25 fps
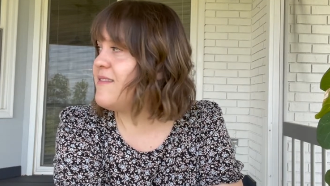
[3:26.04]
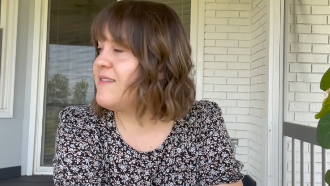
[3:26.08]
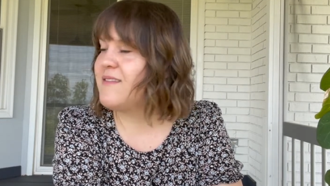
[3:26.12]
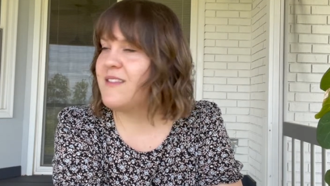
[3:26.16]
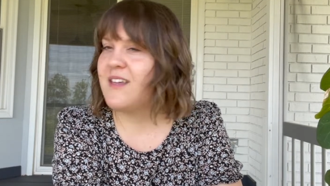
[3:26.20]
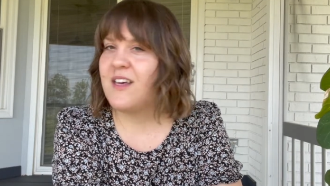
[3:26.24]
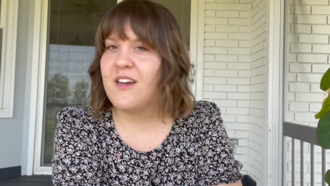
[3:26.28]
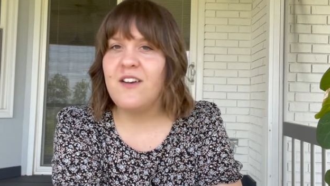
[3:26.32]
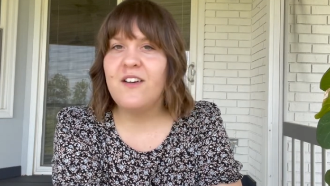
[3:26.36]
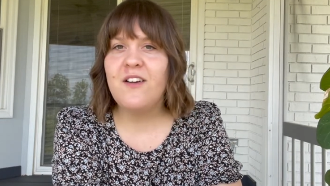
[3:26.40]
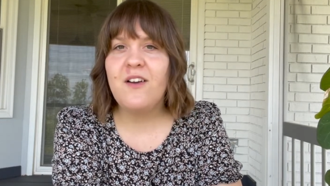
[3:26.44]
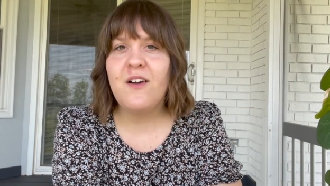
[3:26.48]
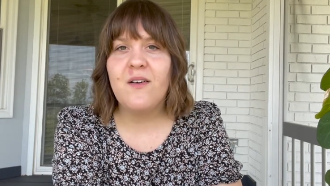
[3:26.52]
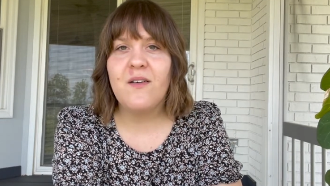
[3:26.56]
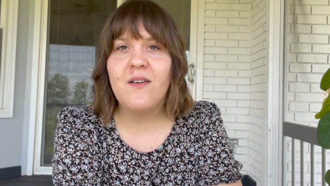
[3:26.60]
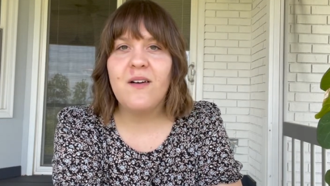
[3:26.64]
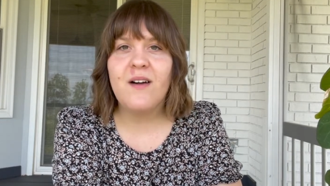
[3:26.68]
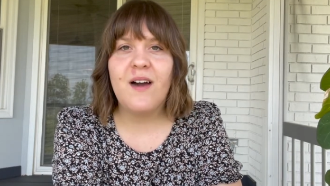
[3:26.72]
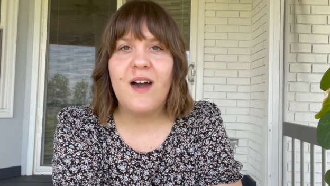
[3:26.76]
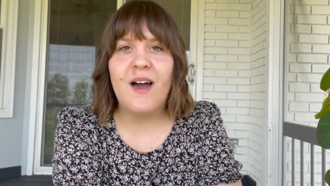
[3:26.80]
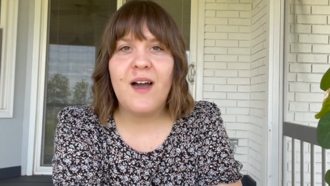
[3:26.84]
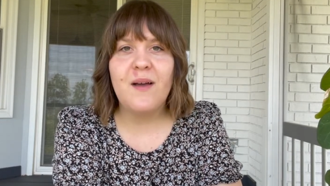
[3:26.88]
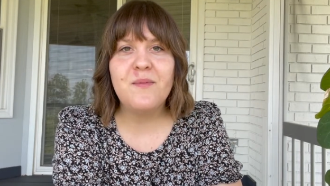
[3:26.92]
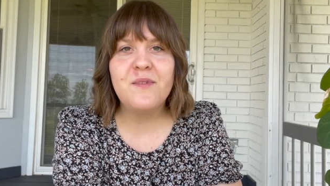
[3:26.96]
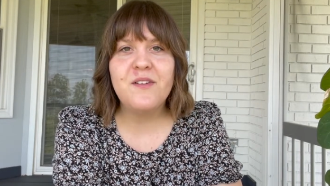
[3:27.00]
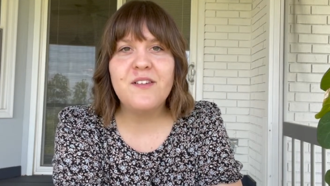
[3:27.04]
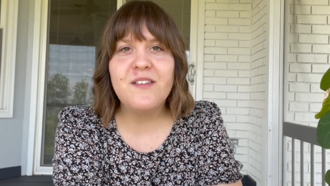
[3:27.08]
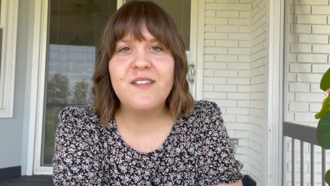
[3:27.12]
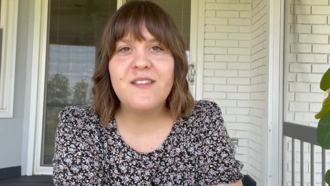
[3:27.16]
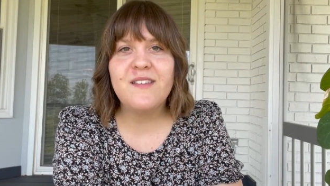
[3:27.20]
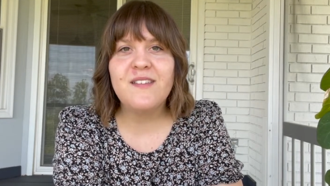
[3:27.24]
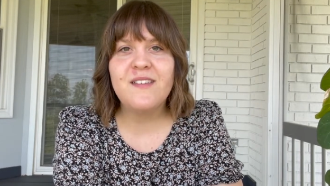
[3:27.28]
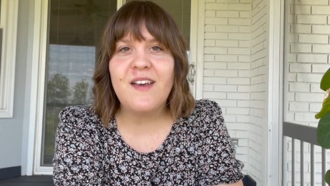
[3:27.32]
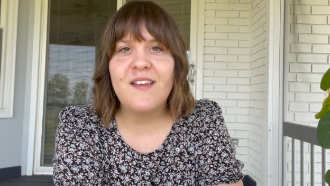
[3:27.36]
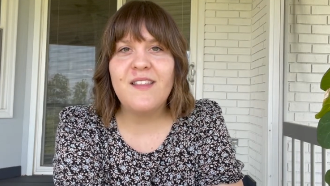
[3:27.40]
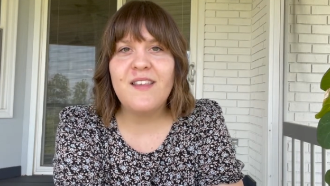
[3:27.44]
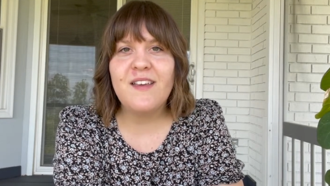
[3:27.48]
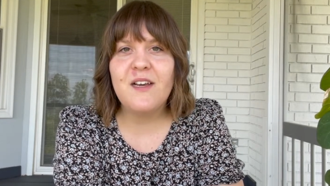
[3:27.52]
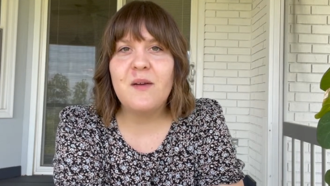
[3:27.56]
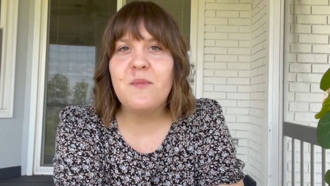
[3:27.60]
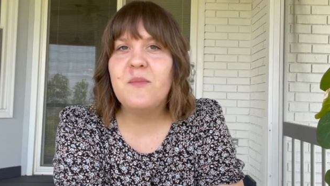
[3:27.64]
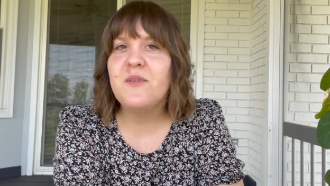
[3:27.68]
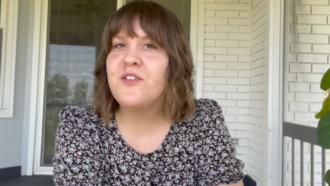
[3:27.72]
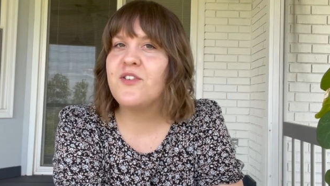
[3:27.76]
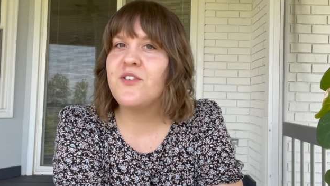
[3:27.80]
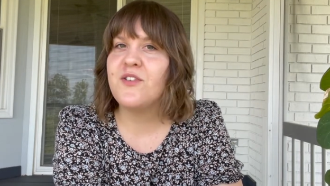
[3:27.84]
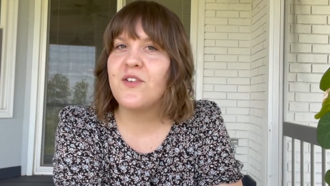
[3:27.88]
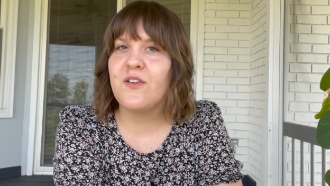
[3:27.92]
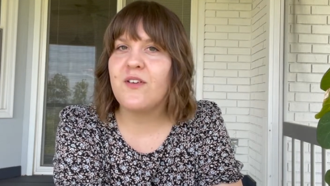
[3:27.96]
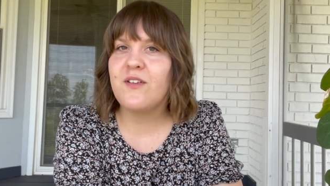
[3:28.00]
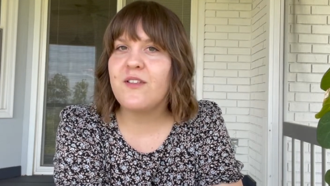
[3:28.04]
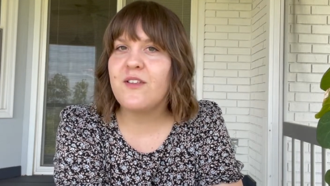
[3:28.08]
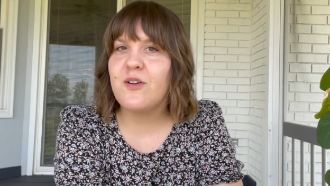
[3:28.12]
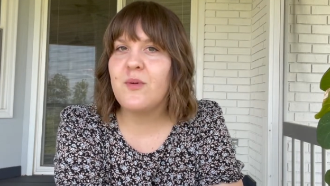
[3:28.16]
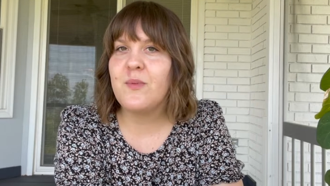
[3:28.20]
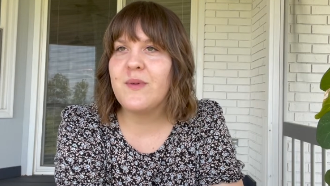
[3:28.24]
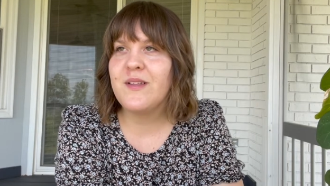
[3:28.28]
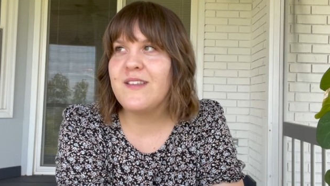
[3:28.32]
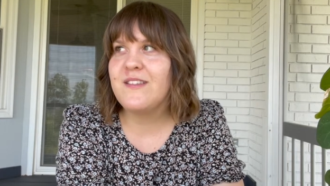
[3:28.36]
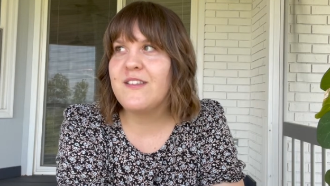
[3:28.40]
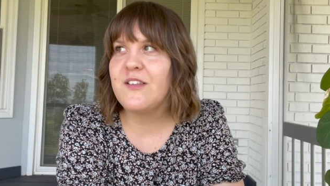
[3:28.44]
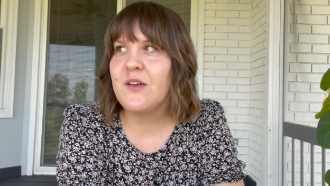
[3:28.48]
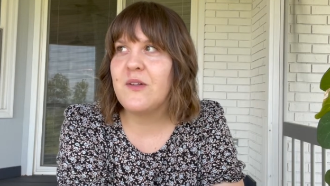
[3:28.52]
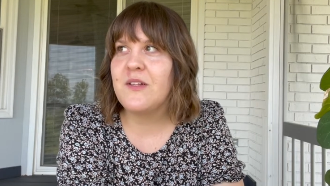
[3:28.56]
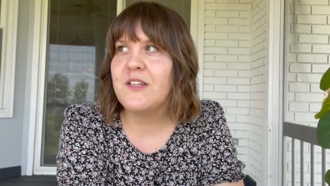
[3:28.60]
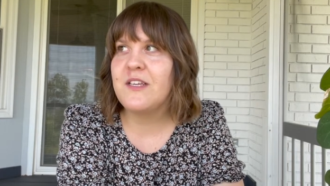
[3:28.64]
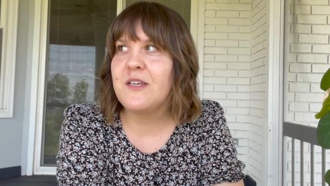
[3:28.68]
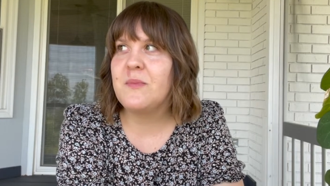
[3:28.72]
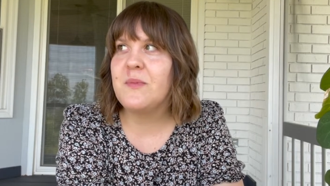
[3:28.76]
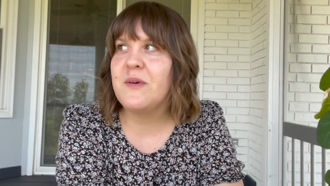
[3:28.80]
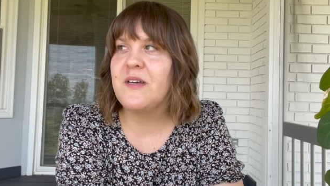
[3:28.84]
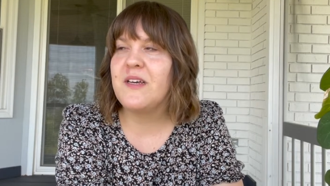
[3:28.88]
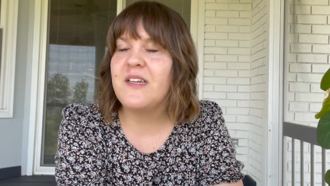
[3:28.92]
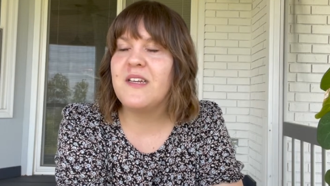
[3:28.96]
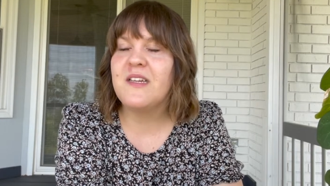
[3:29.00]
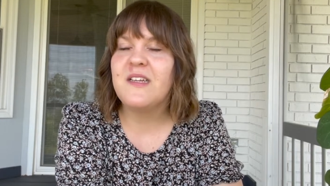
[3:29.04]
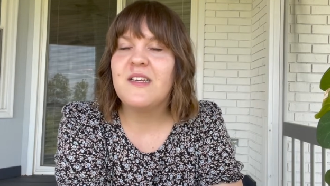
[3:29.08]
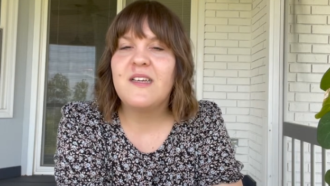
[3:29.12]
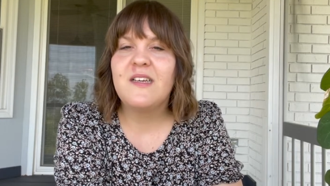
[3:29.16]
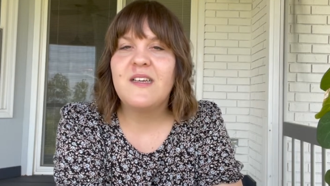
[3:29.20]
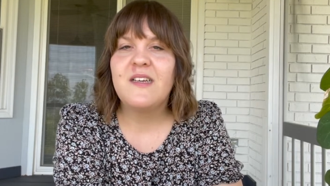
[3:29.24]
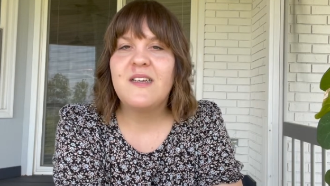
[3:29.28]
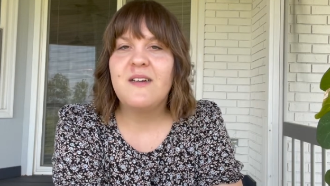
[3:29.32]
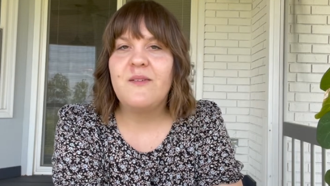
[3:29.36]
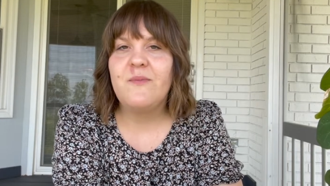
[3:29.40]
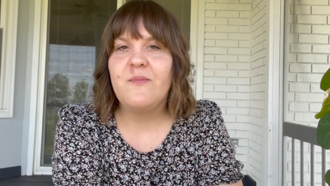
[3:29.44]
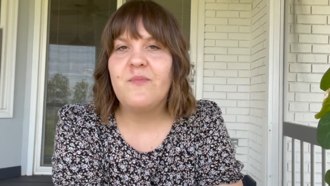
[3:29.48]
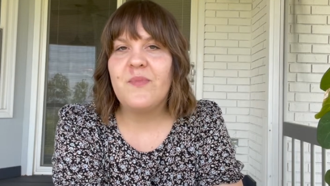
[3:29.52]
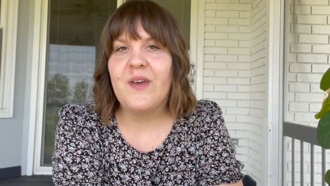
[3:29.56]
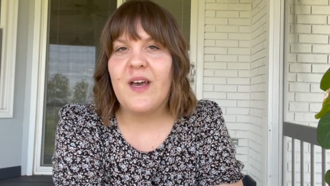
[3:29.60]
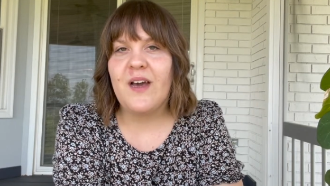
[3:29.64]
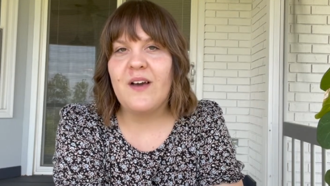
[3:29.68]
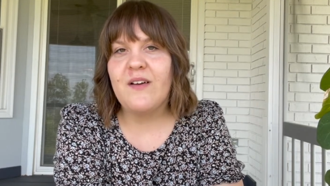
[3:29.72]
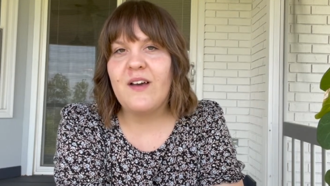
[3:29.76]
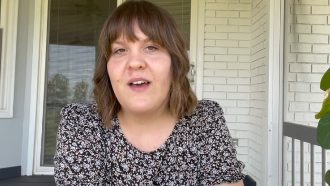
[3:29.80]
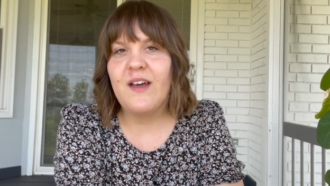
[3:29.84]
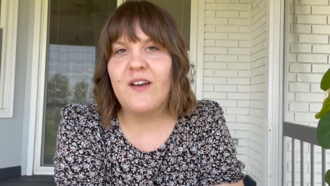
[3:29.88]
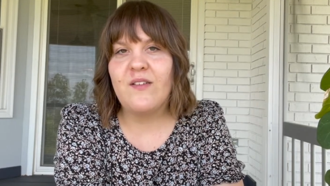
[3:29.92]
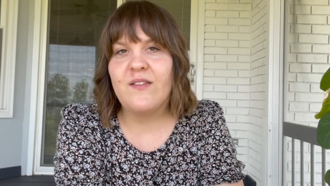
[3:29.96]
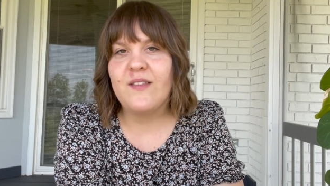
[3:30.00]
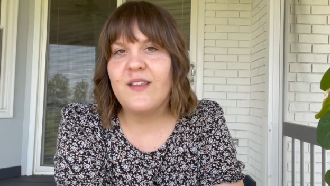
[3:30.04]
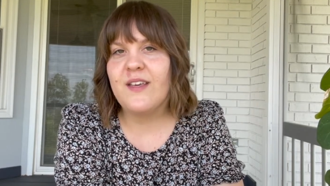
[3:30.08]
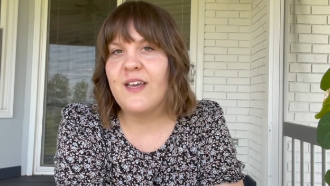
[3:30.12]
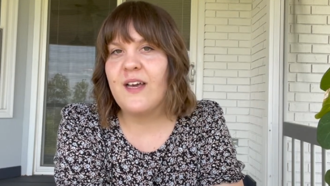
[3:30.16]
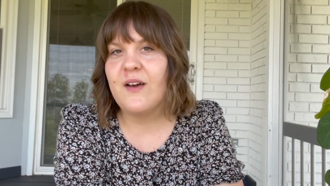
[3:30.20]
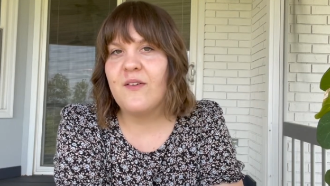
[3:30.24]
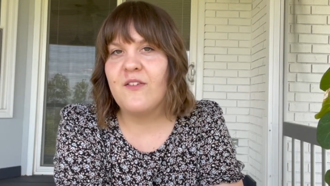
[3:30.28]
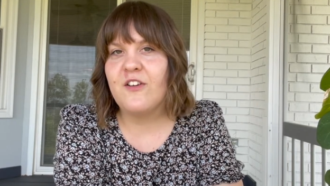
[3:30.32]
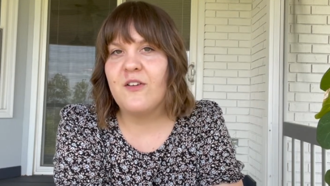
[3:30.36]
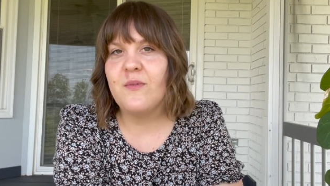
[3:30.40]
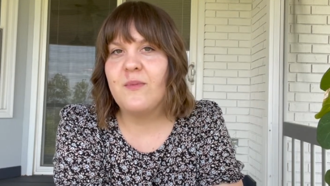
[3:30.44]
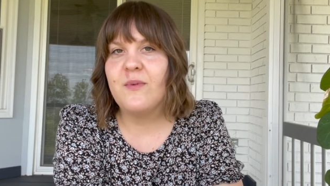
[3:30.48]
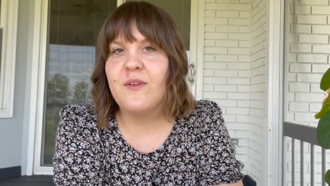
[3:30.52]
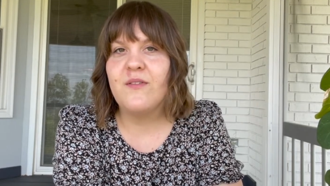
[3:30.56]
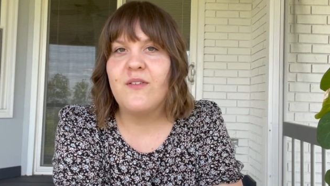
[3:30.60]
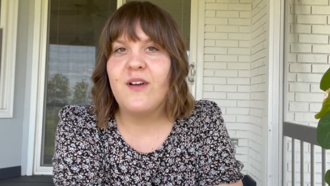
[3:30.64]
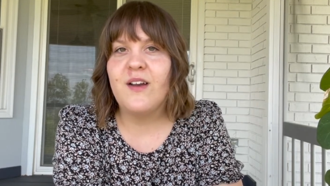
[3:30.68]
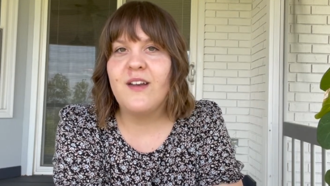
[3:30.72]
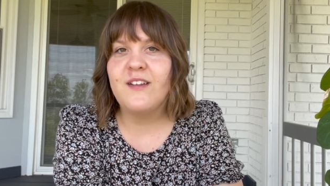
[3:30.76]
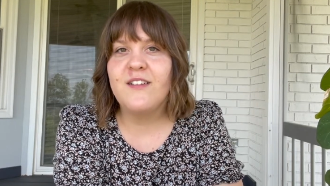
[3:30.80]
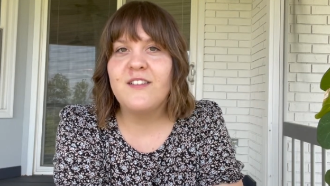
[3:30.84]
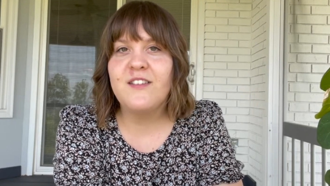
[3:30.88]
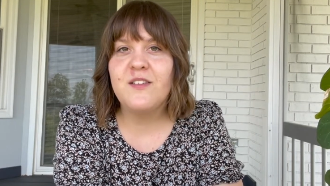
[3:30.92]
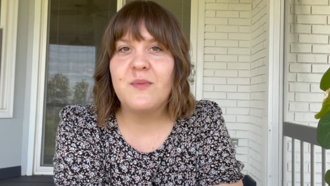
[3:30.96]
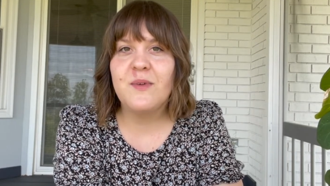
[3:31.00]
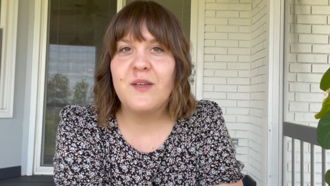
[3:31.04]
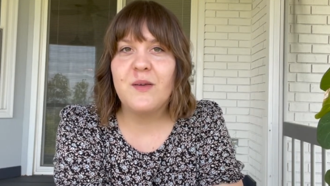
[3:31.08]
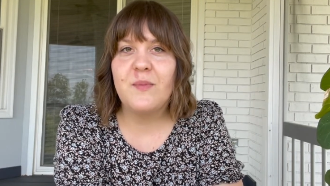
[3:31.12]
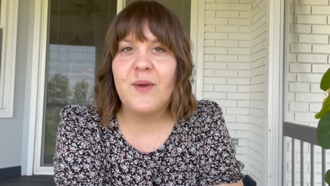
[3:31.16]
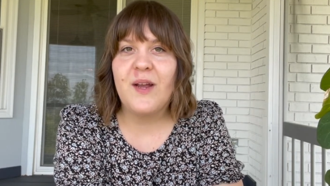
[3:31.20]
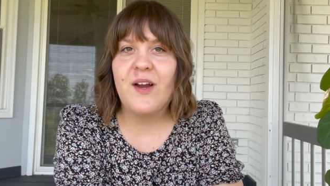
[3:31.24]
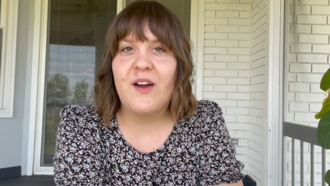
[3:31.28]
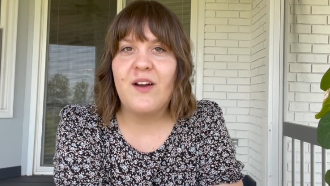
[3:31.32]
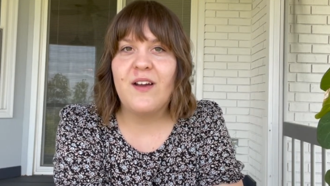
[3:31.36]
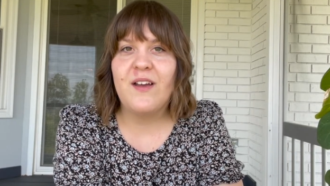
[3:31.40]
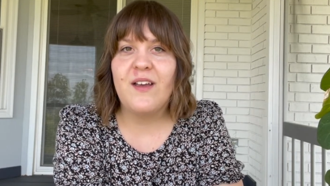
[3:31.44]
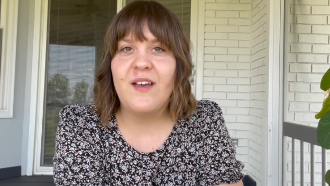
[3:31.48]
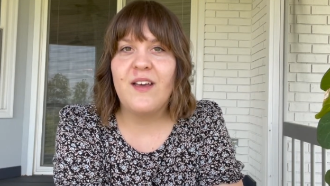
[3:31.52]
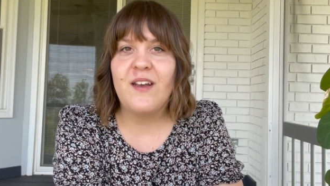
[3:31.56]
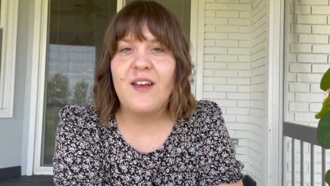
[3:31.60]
I don't know, I think I'm mature a little bit slowly, but I don't think I would have been ready to be a parent.